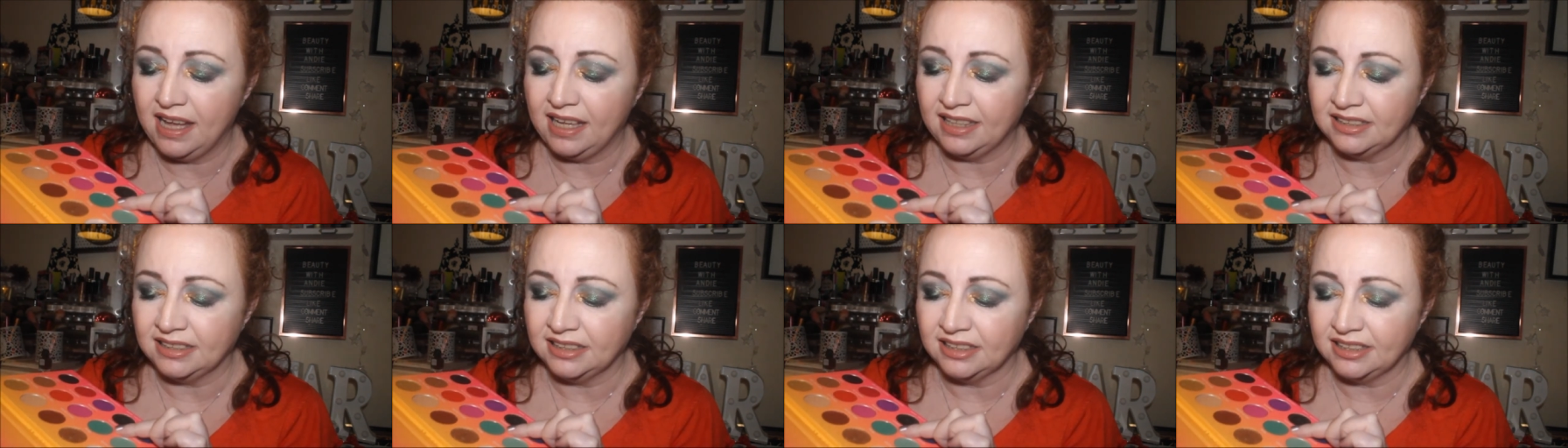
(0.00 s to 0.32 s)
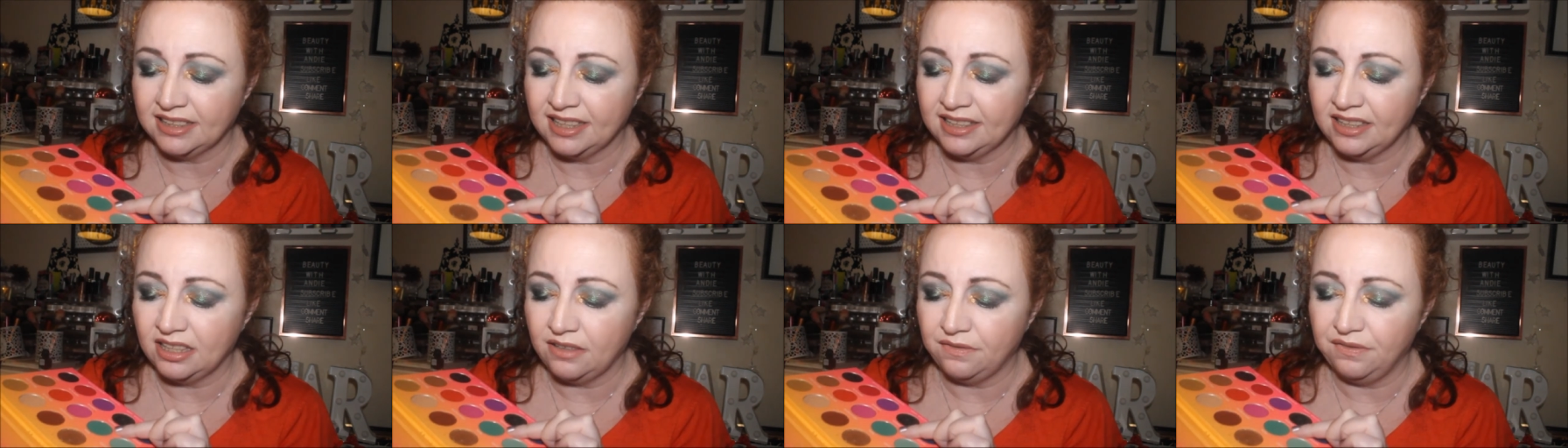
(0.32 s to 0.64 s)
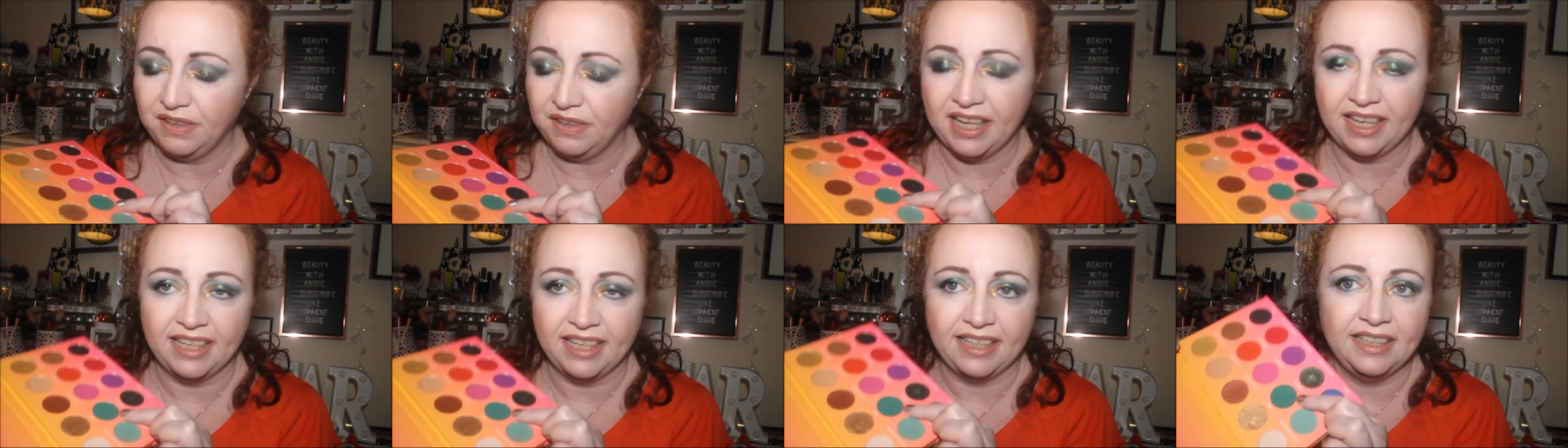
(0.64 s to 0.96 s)
and in the
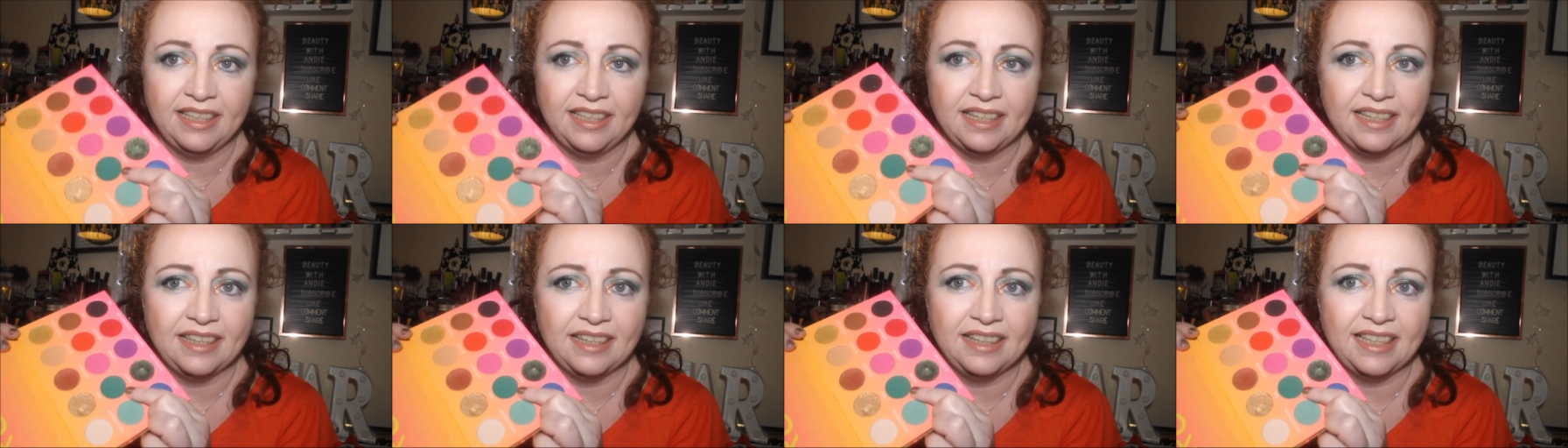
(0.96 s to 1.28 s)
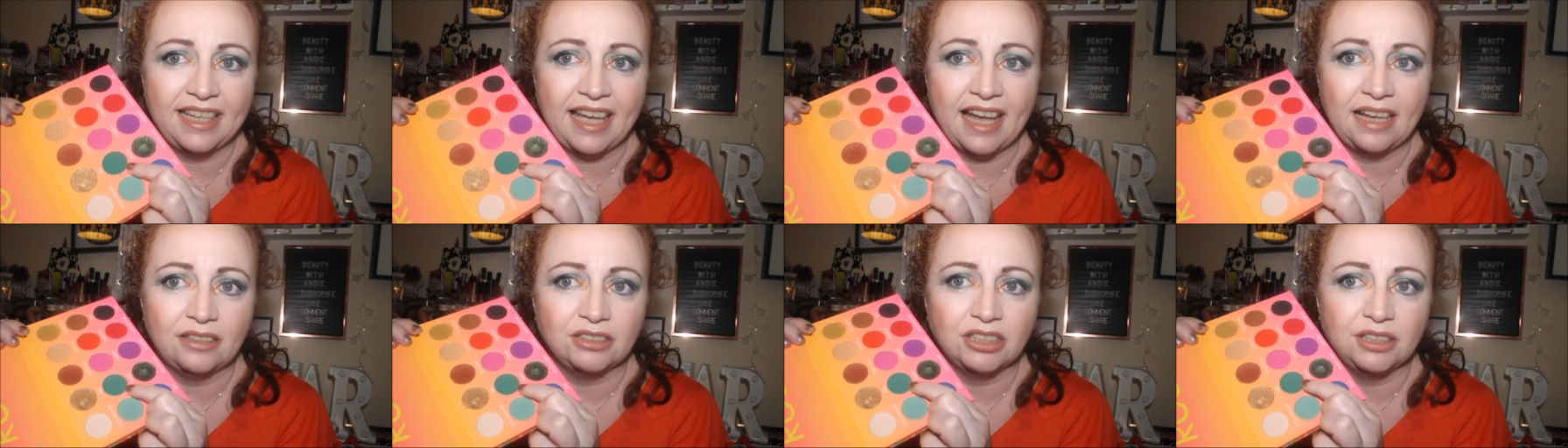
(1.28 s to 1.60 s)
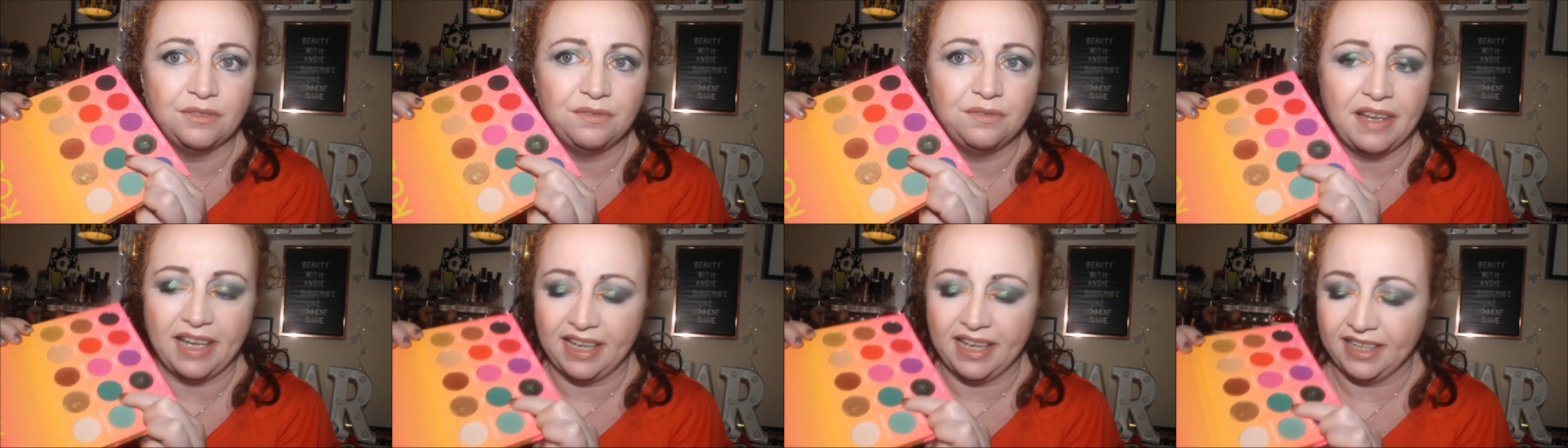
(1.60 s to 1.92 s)
V, in the
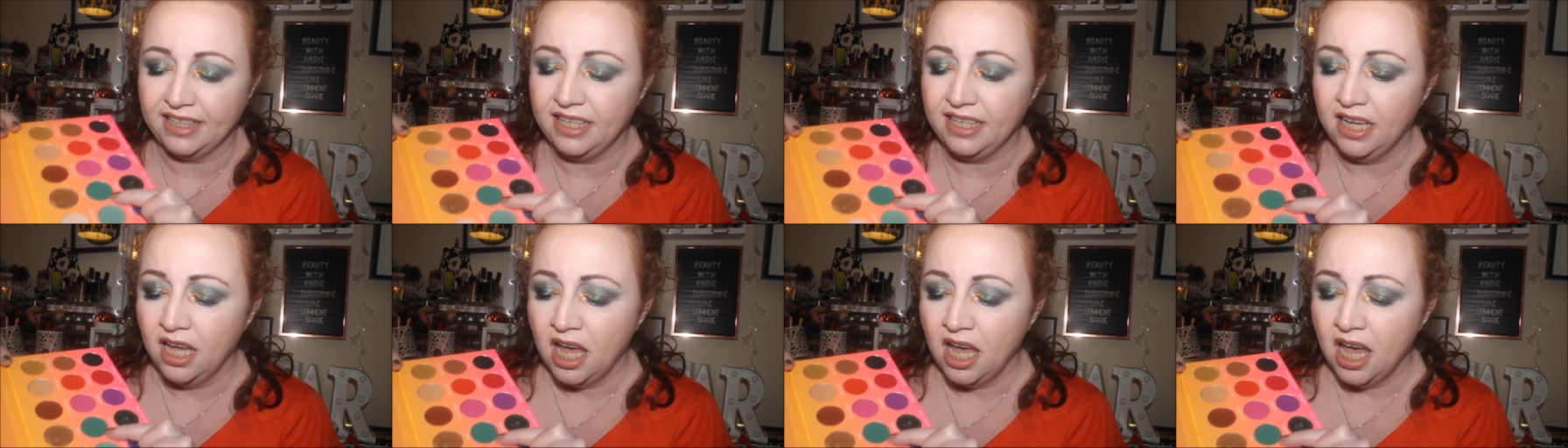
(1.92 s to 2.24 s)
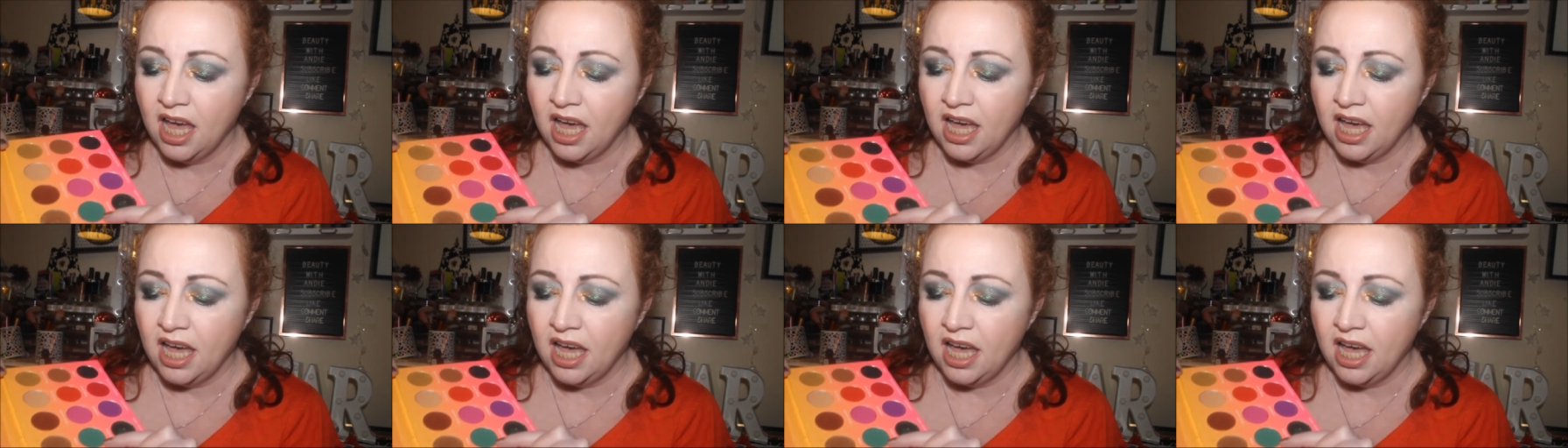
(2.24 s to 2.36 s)
outer V,